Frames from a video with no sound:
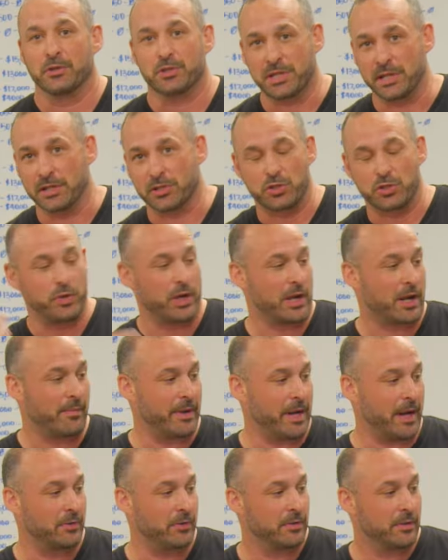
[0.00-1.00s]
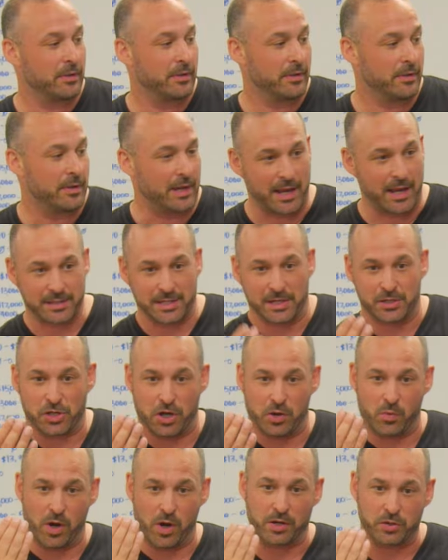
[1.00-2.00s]
see a student coming out. And as they
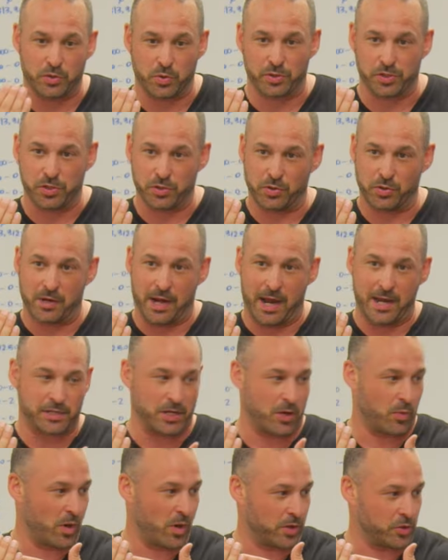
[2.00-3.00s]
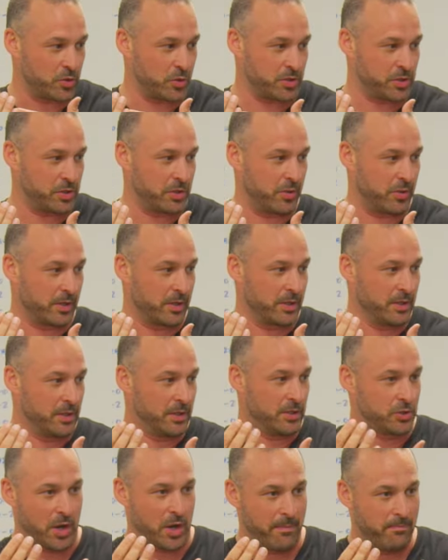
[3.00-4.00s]
start walking towards the door, I start walking towards the door.
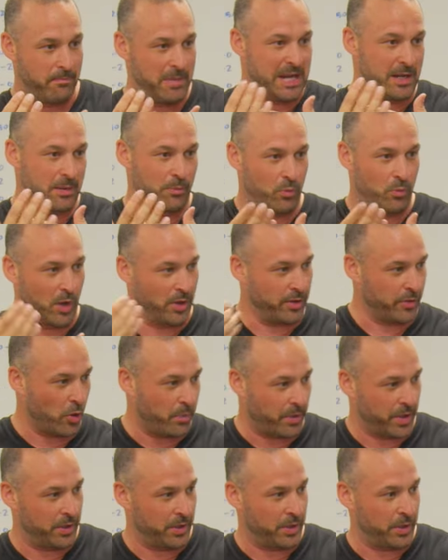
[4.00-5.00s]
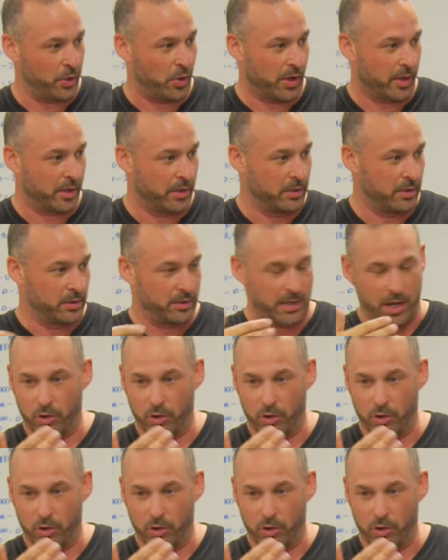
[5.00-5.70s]
So I meet them while they're opening the door. They